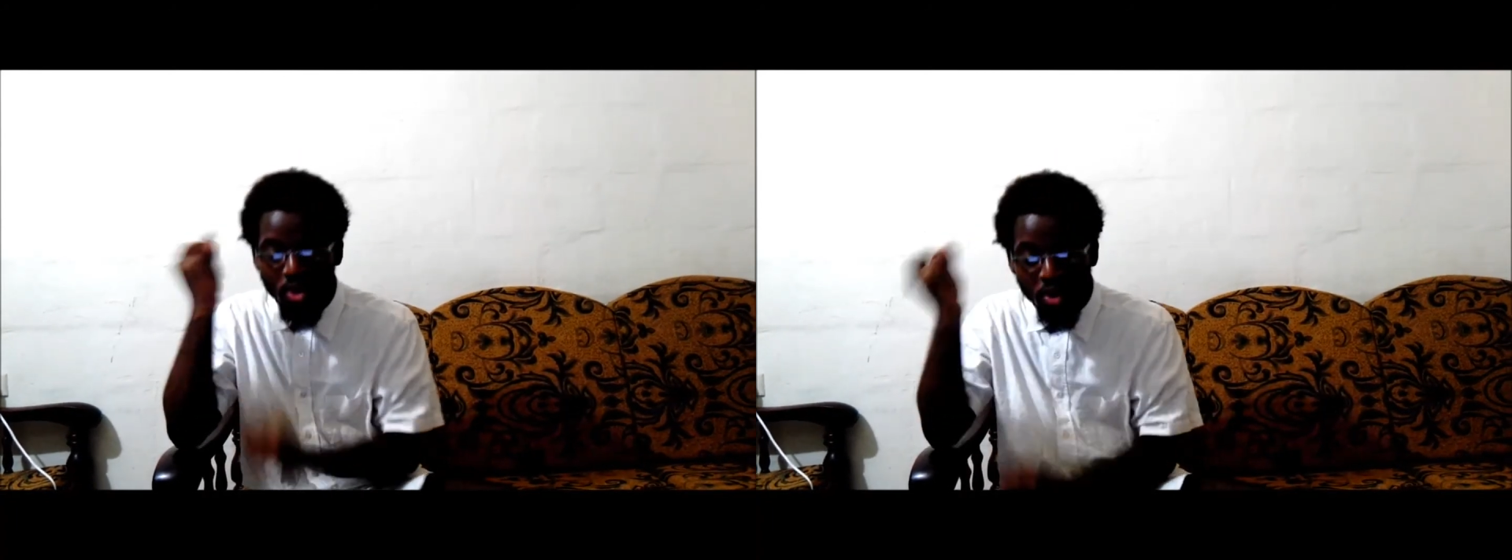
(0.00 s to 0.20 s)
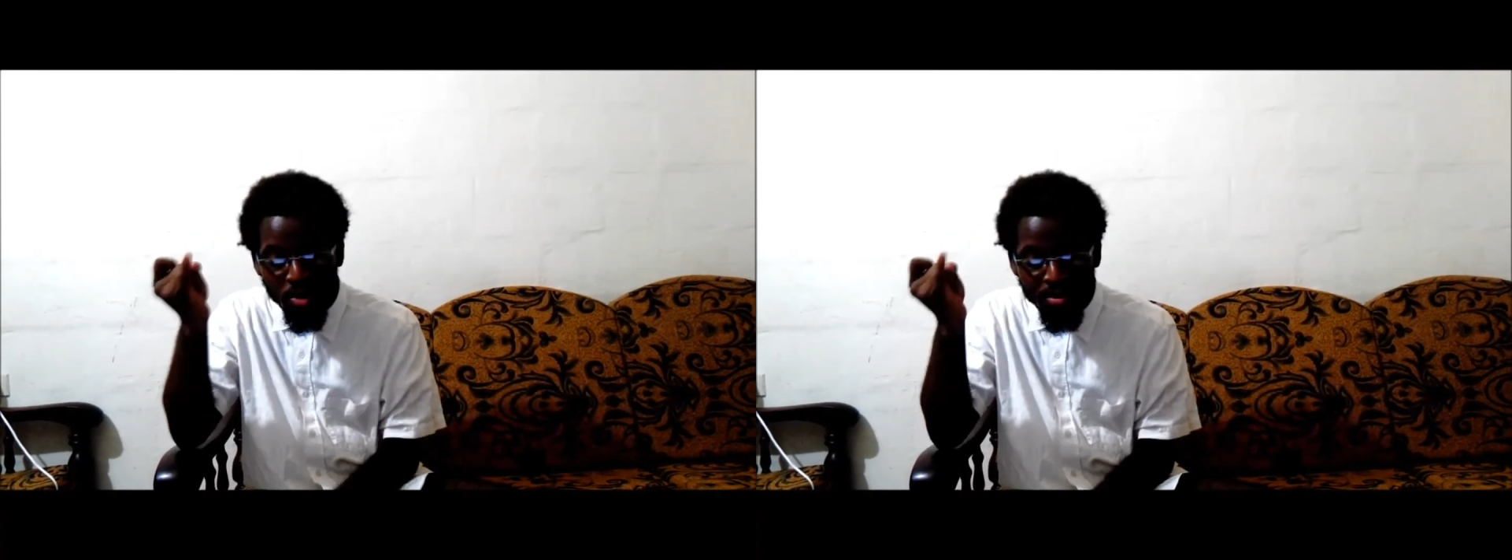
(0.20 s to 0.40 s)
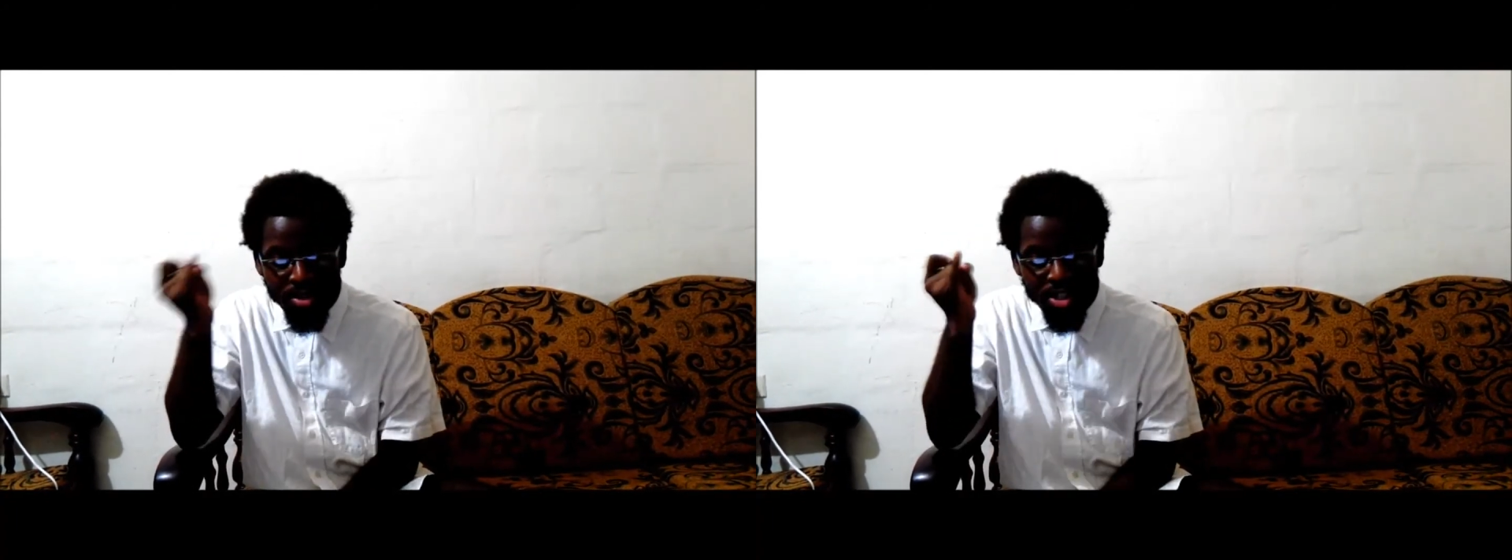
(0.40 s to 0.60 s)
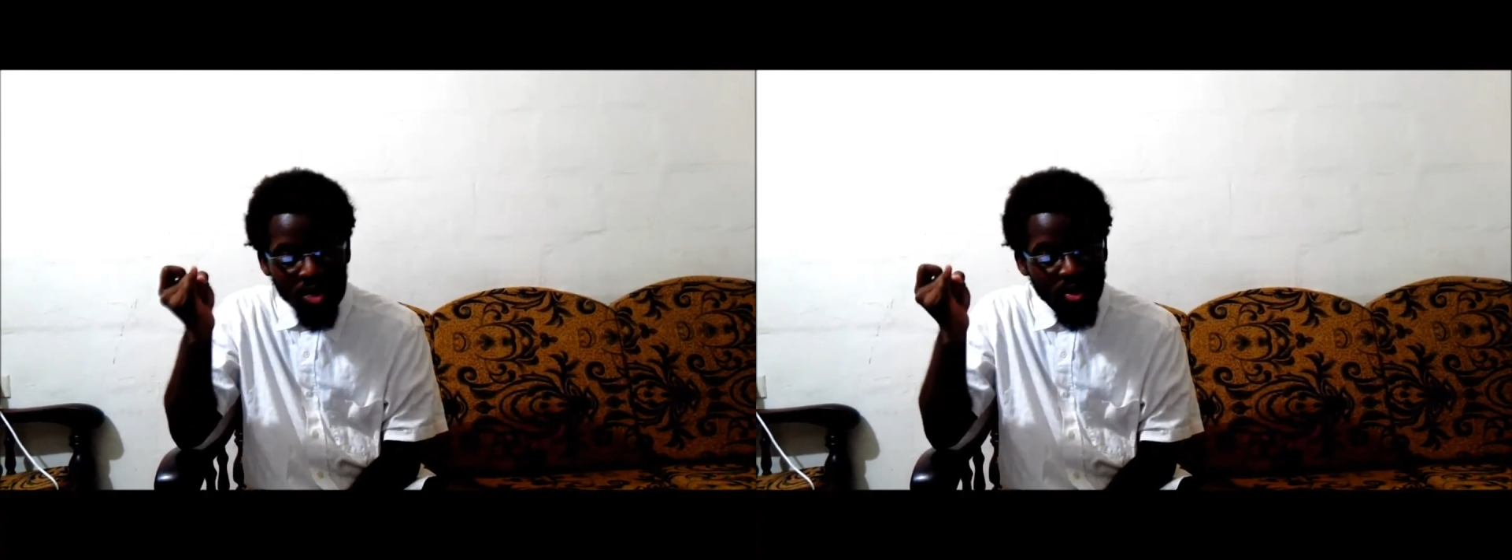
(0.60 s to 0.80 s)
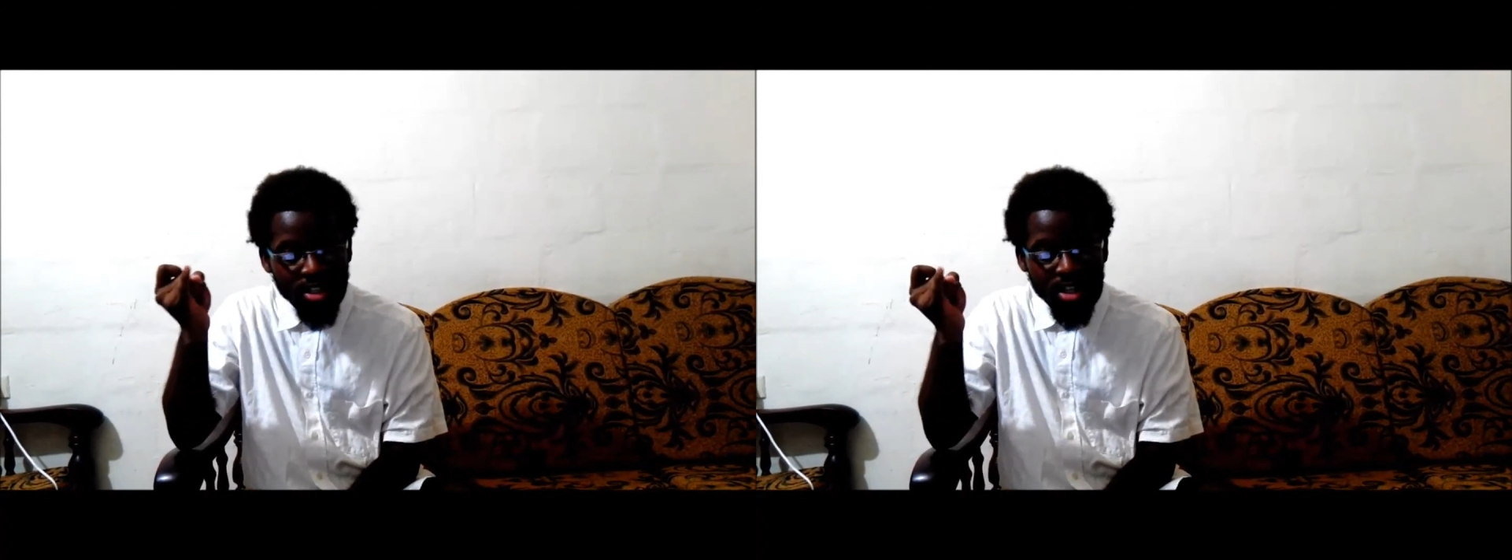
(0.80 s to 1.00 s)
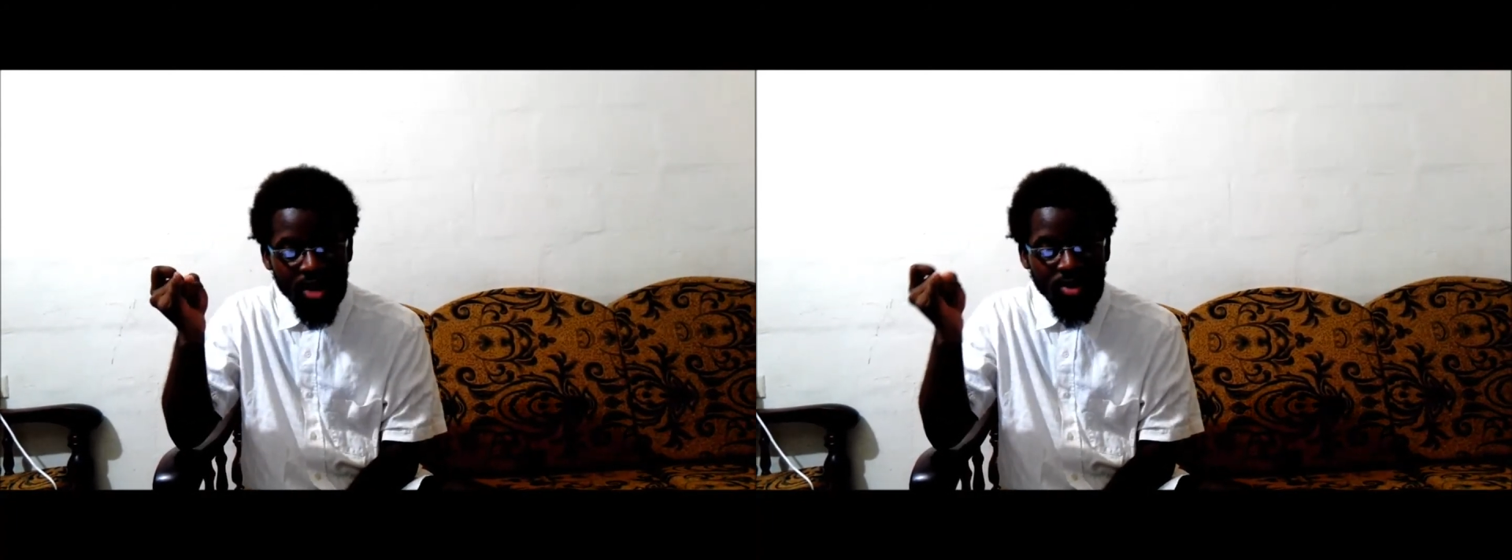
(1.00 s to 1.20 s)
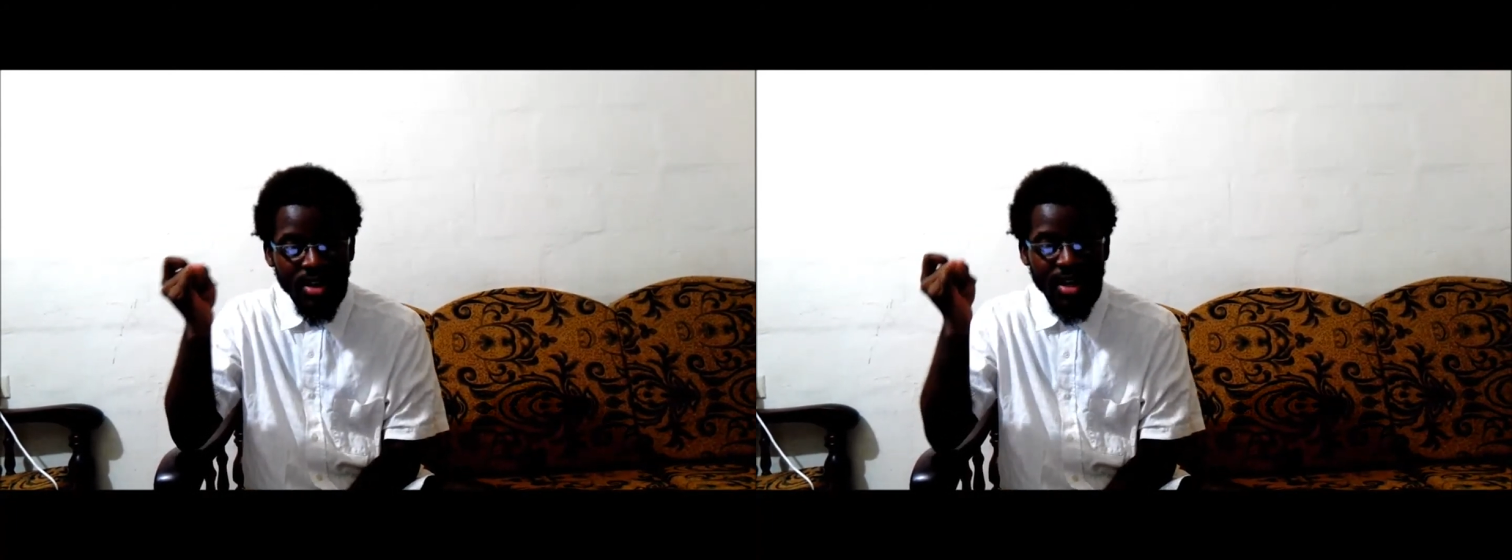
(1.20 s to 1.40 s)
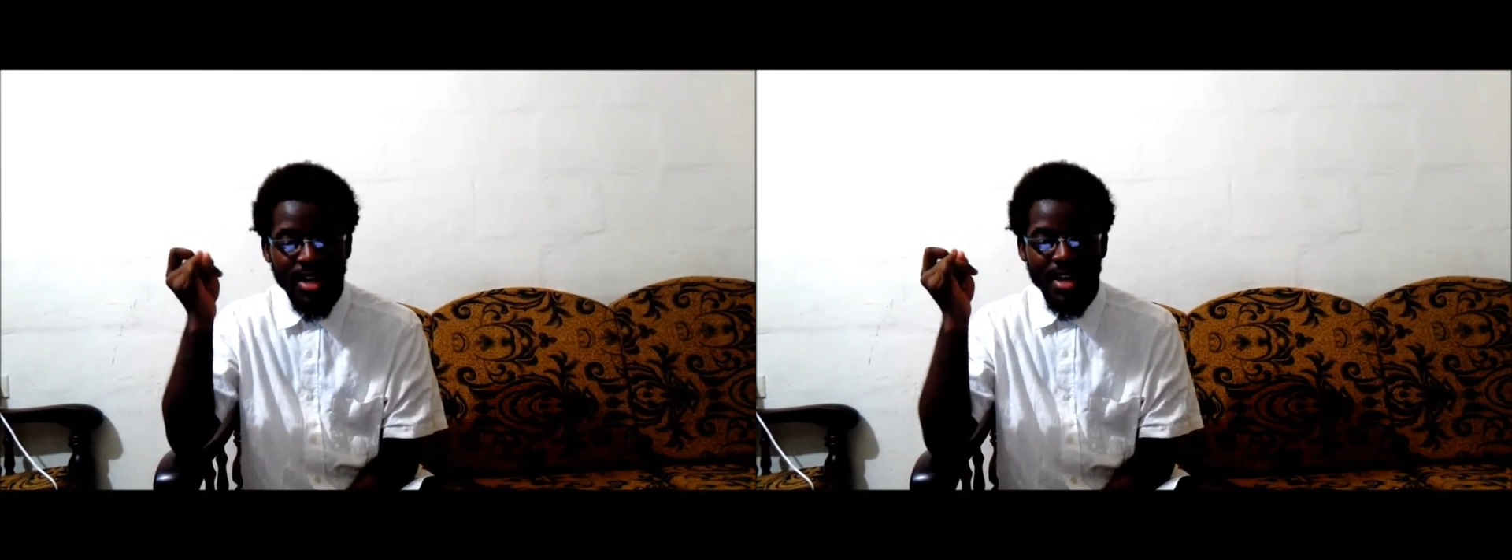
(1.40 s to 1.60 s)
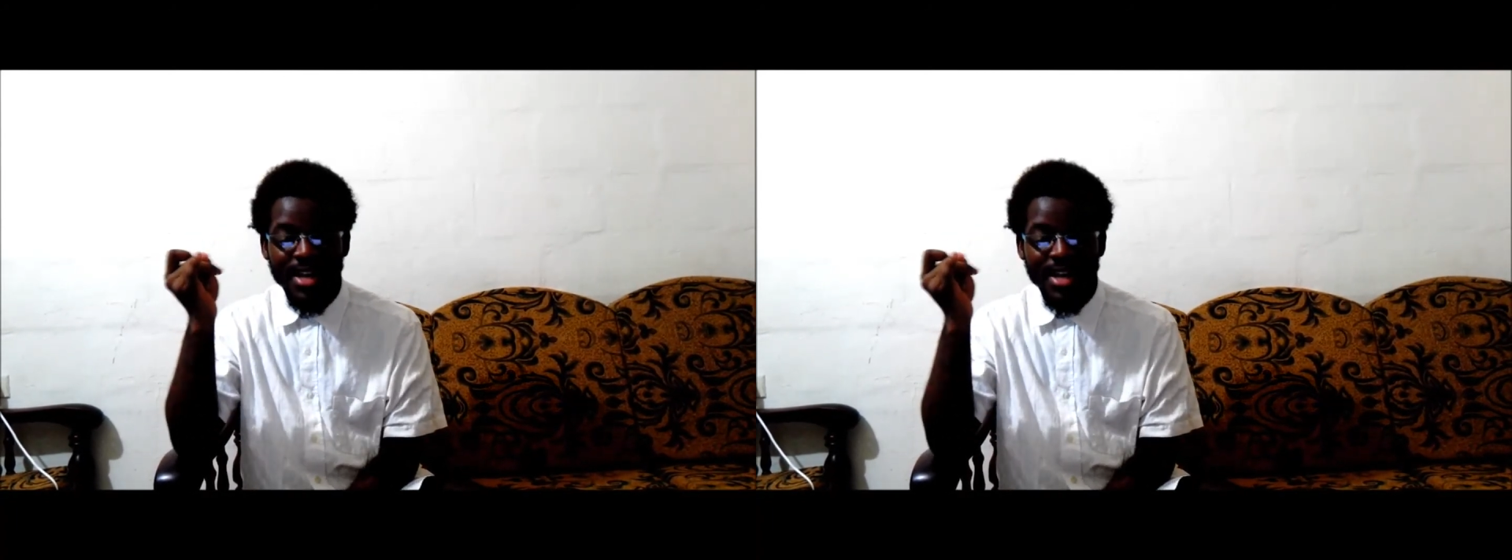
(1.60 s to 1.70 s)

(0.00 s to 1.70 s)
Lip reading: homes torn down.